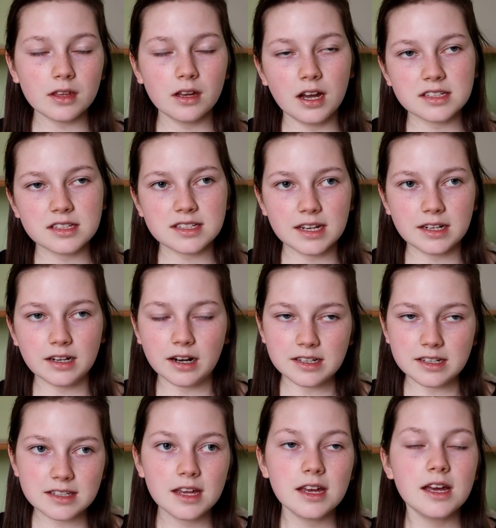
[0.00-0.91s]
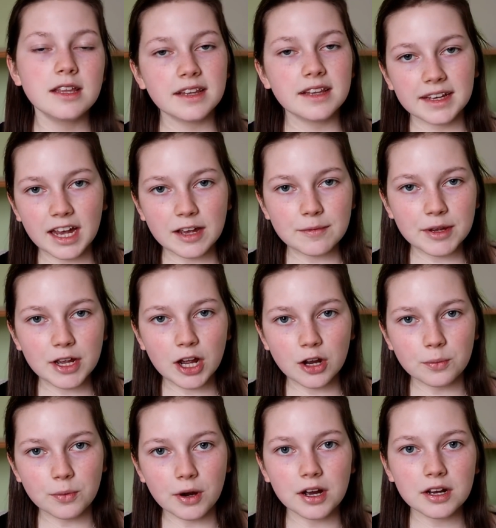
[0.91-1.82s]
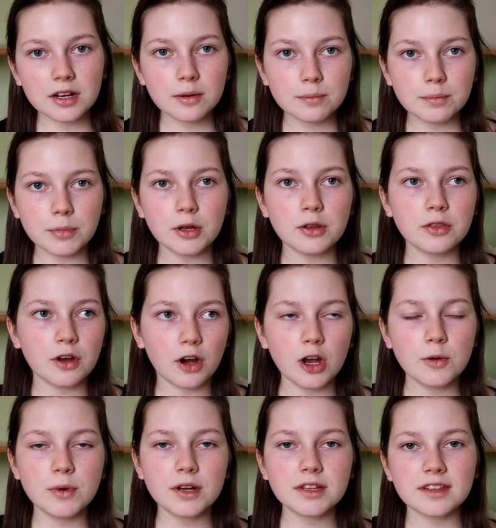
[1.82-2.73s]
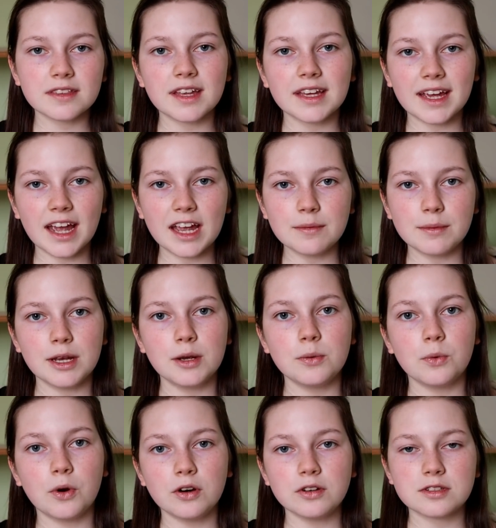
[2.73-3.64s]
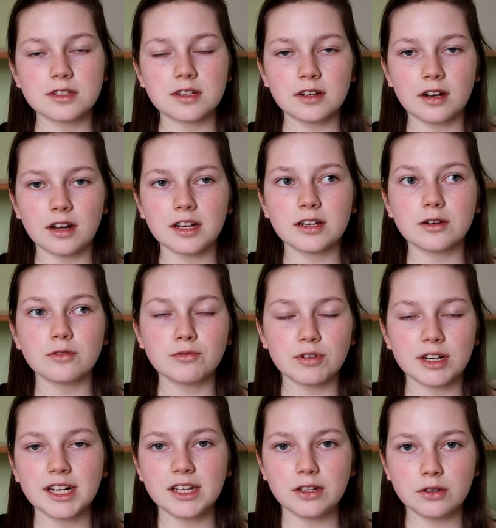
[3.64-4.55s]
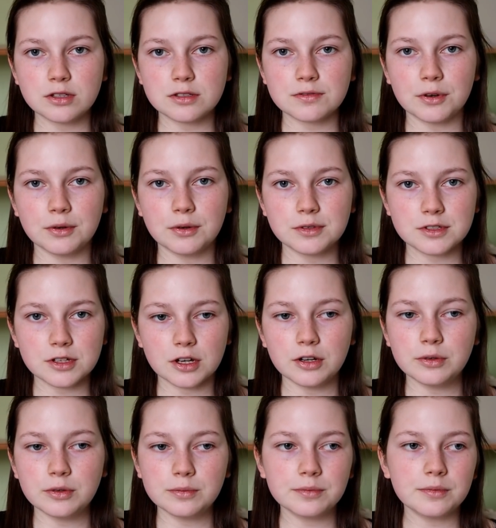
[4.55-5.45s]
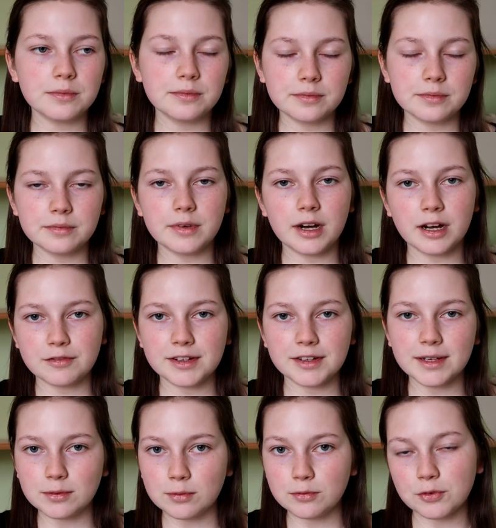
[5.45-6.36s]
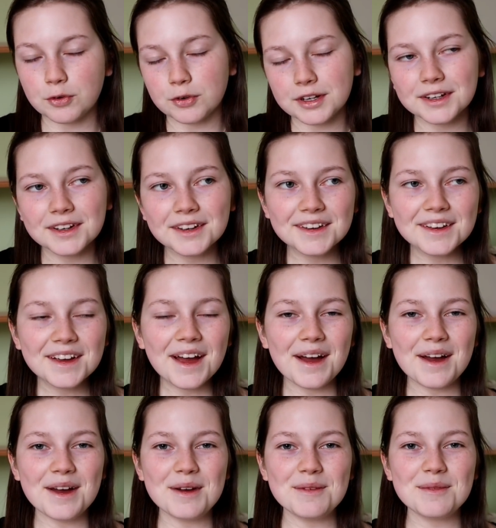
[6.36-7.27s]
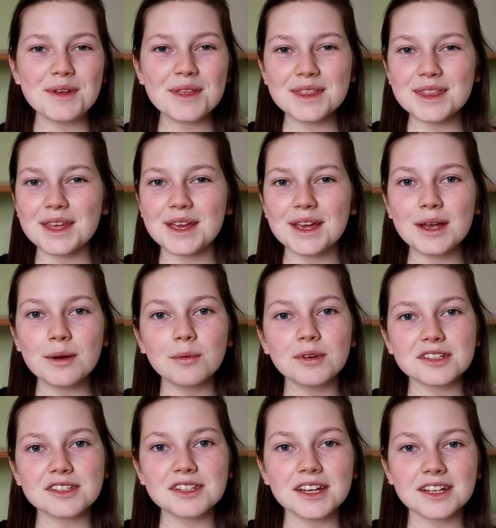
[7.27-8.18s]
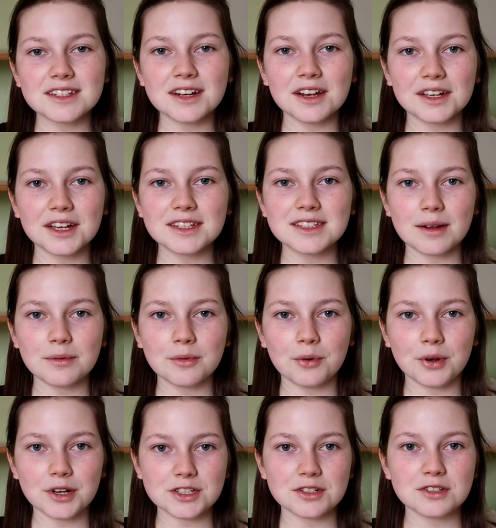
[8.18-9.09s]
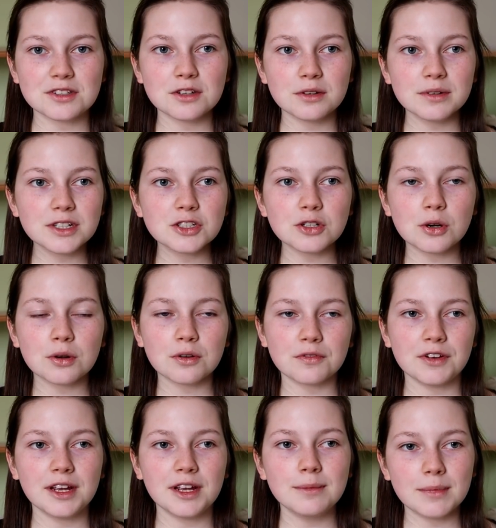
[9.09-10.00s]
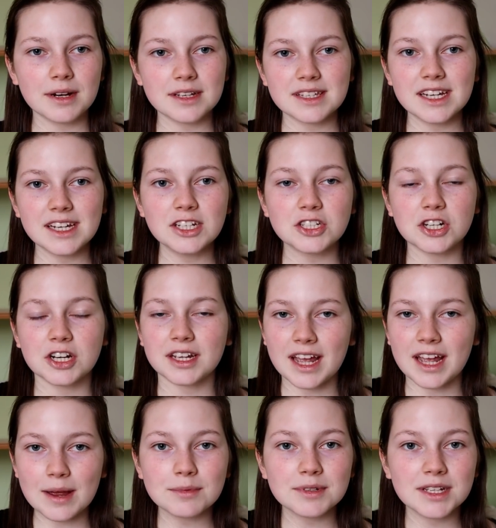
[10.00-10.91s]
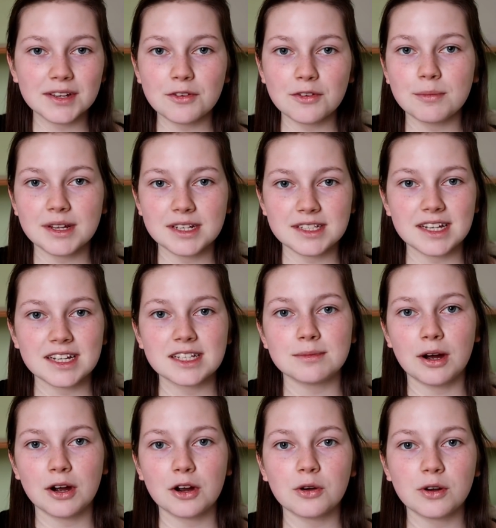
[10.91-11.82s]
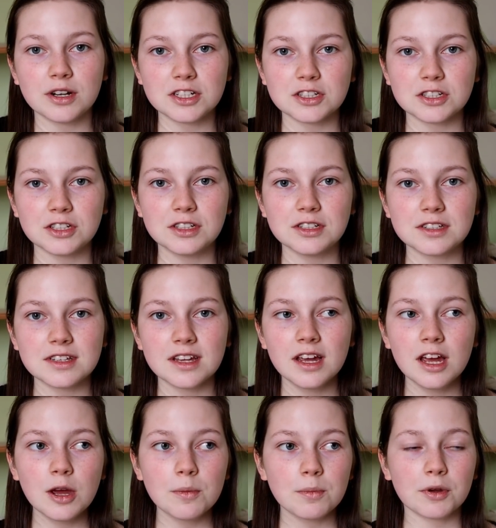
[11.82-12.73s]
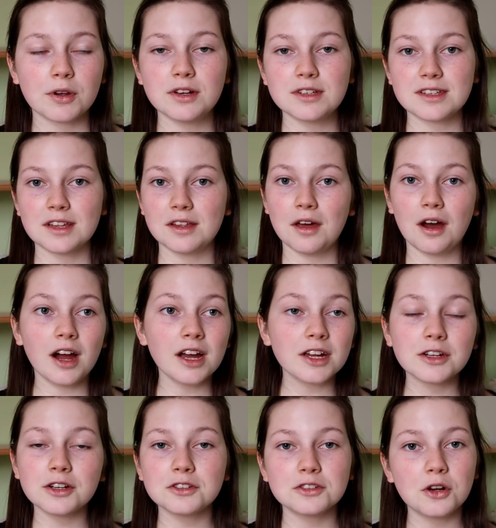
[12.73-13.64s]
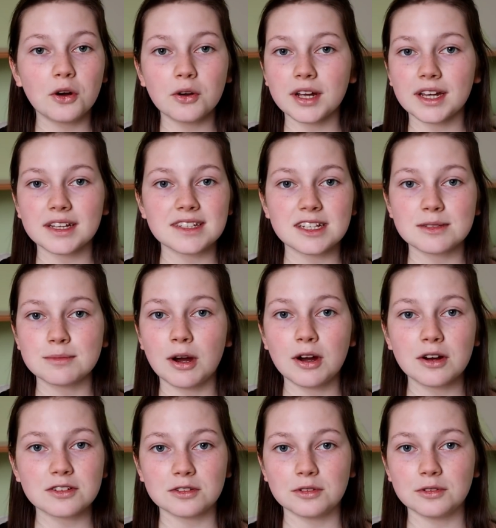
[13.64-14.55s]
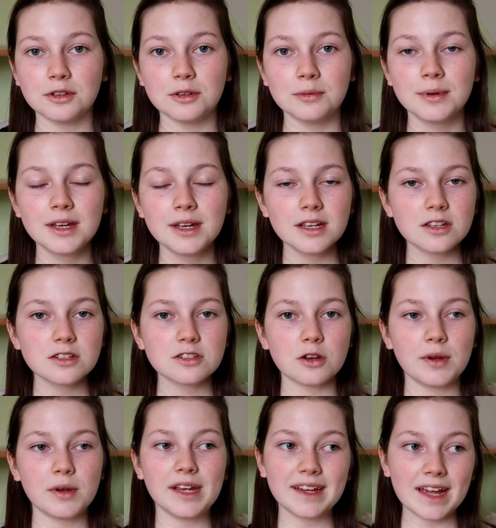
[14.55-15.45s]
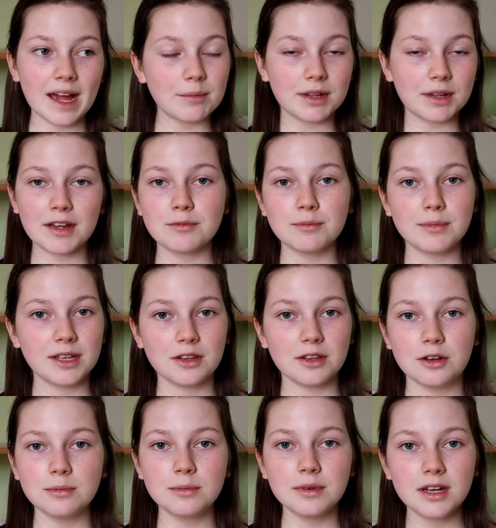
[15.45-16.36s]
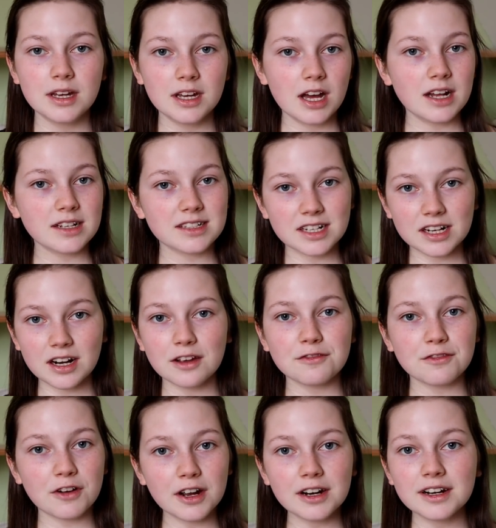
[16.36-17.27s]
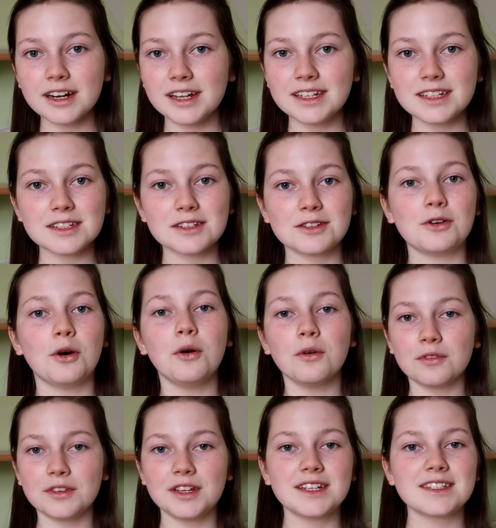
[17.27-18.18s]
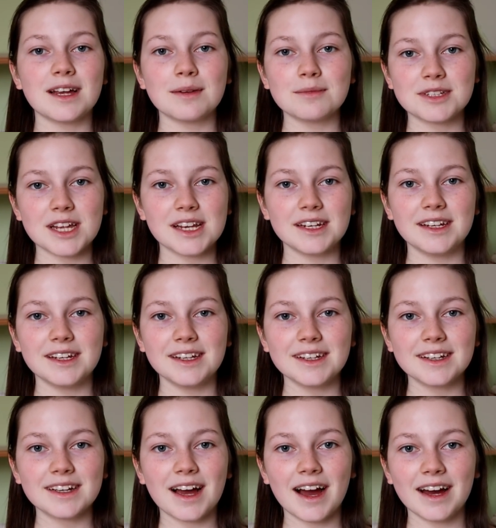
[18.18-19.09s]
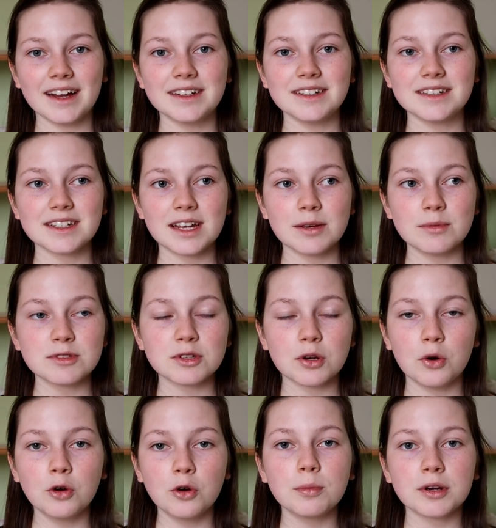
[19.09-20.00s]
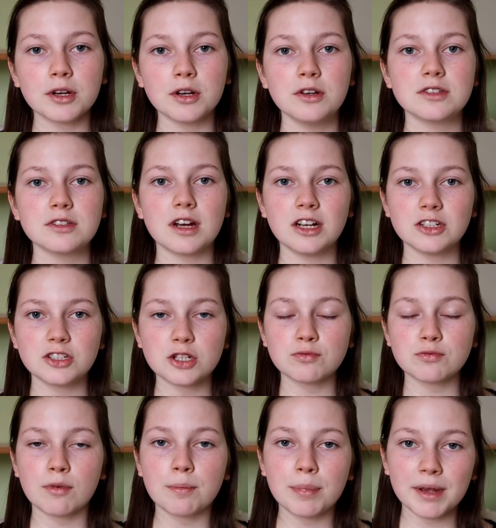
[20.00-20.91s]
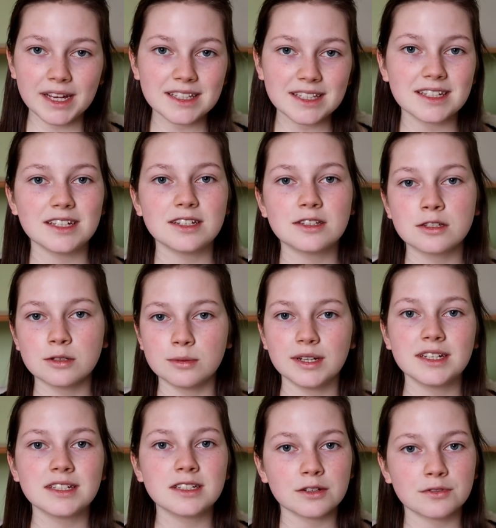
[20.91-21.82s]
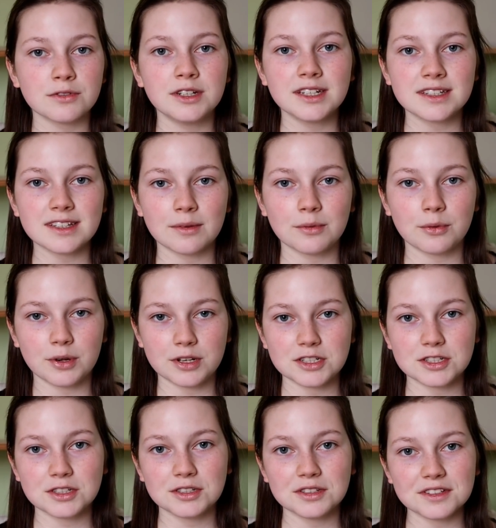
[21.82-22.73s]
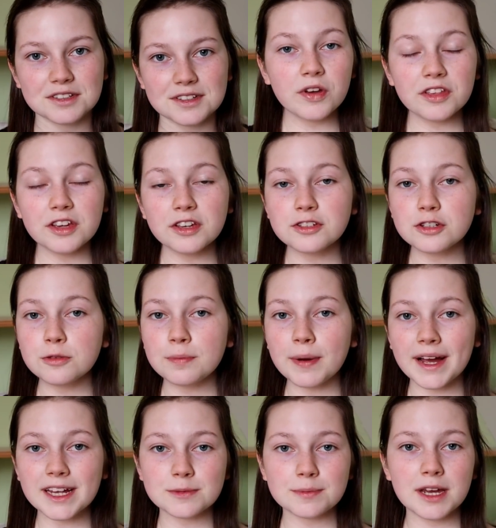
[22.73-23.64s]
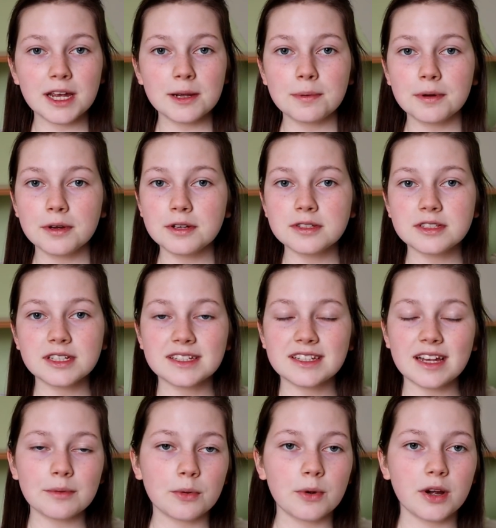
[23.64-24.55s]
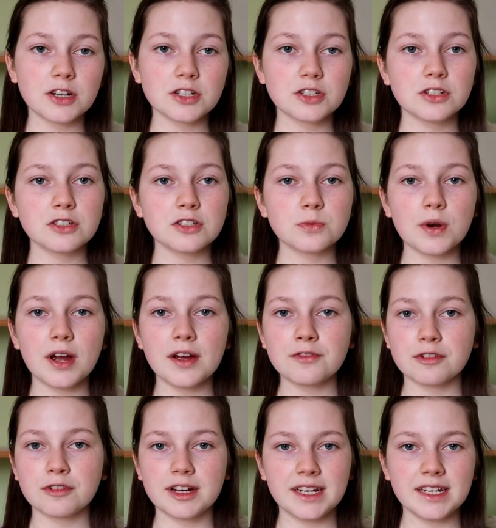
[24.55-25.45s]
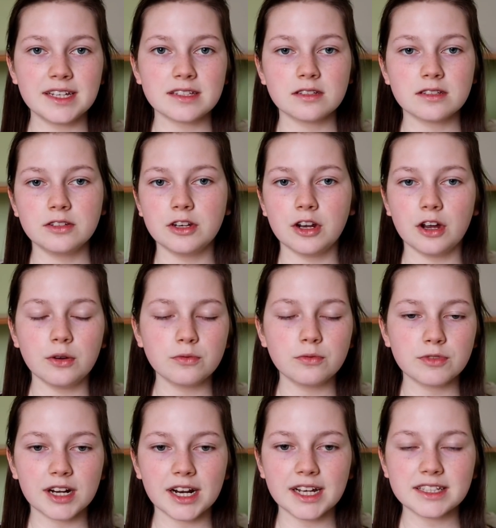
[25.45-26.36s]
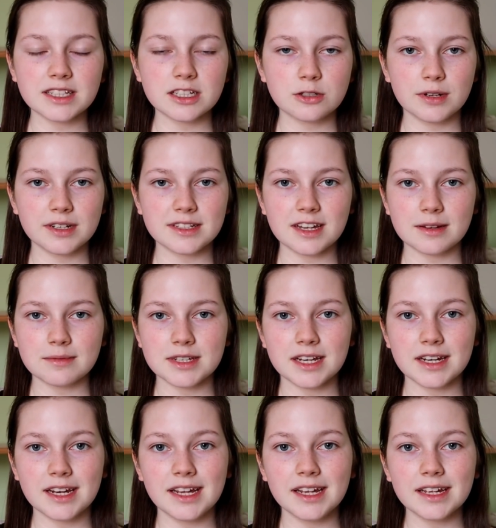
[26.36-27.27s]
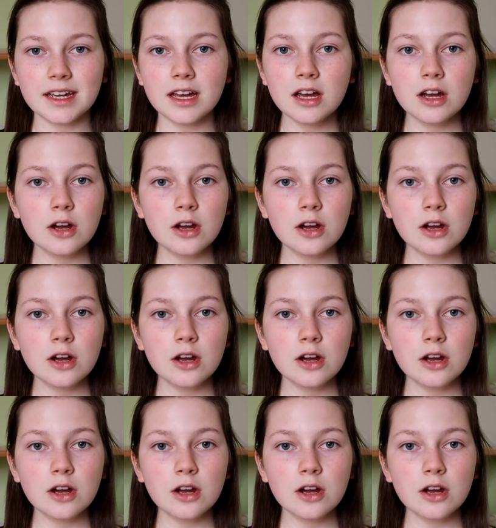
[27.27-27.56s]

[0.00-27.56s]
I say nice, they gave me homework, but the homework that they gave me was like really useful, so I forgive them for it. It was things like exam questions. So in geography, my teacher kept giving me 6-mark questions because I could not get 6 marks on them. So he kept giving me them until I finally got the exam technique, and it was all because I just repeated doing different exam questions. Whether you do past papers, exam questions, whatever it is, you know, related to exam technique,